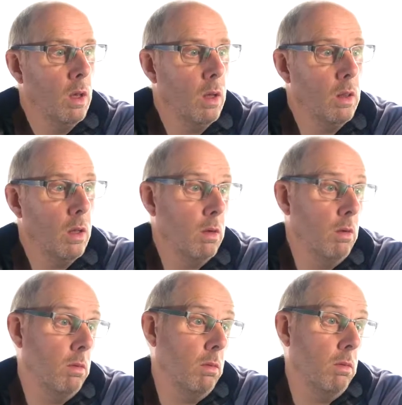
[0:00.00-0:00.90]
And
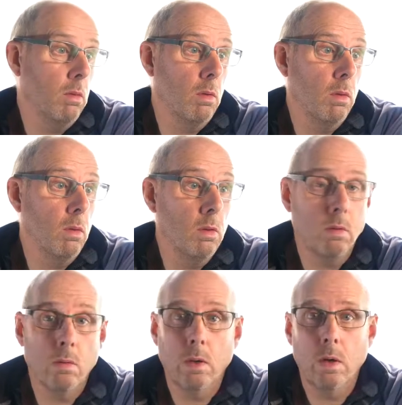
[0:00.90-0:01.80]
then
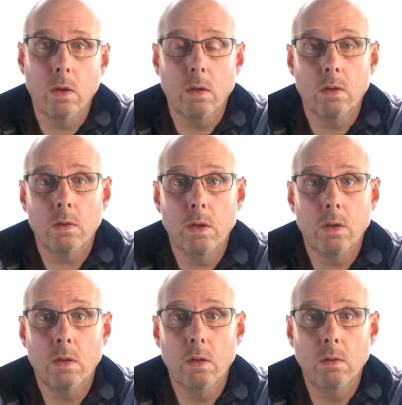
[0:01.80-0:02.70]
the next
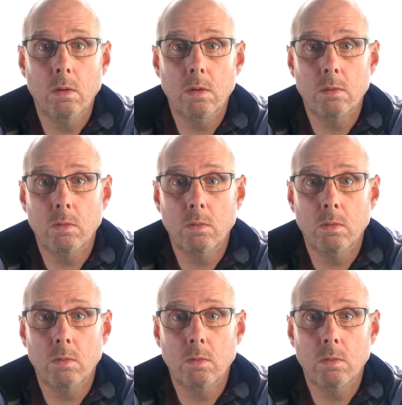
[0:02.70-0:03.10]
thing to do is,